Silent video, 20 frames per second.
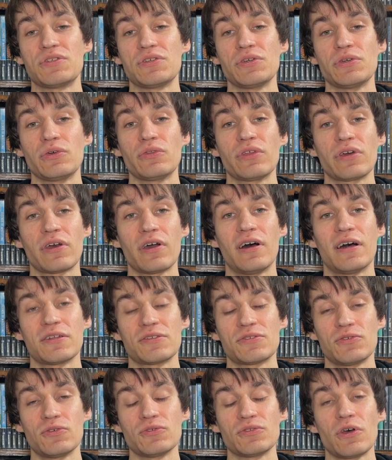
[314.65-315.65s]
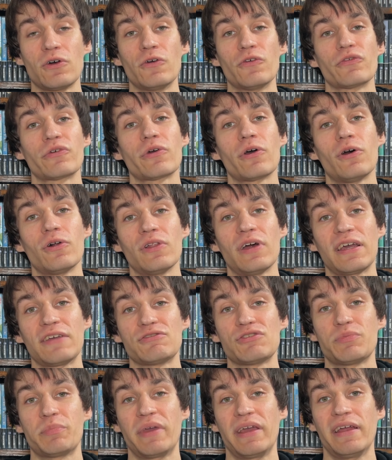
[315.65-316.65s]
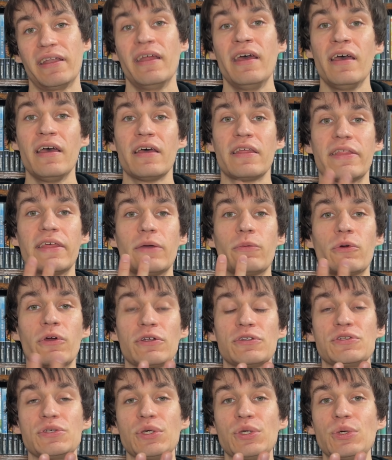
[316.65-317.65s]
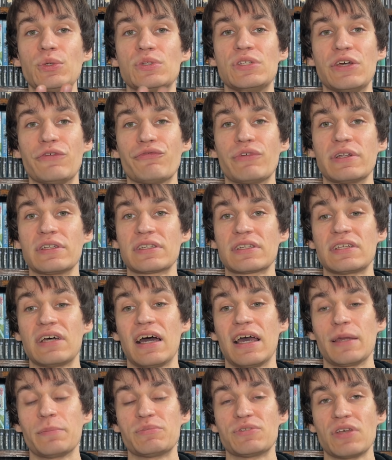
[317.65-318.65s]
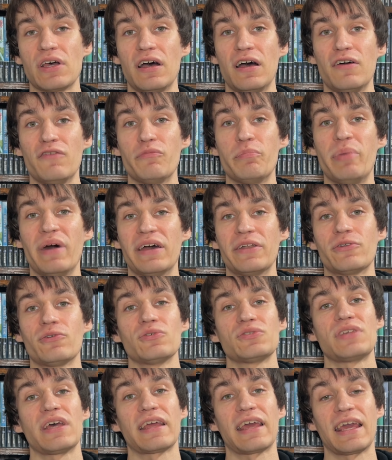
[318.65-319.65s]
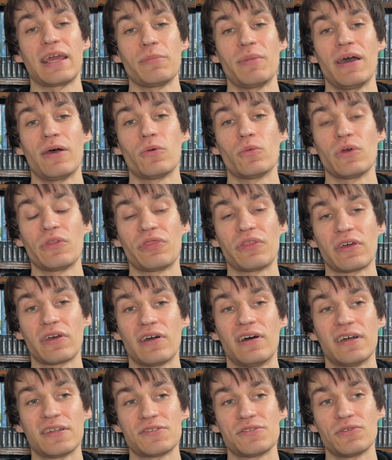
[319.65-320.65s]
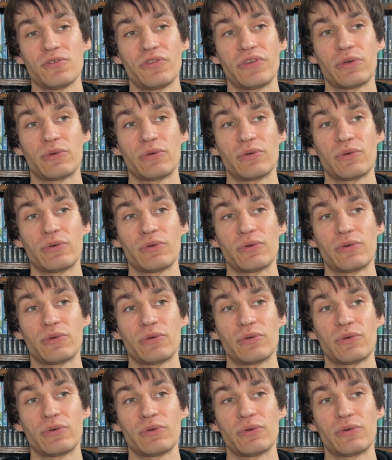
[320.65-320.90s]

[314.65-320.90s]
to the console's overall lifespan, there were two different types of bundles that came out with the console. There